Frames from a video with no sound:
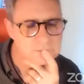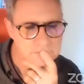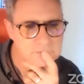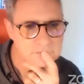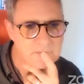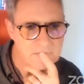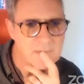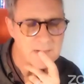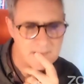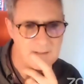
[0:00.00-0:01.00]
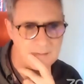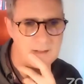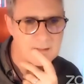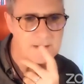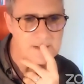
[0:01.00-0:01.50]
through the back door,
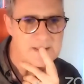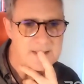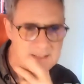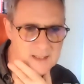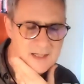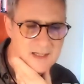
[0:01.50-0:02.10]
right?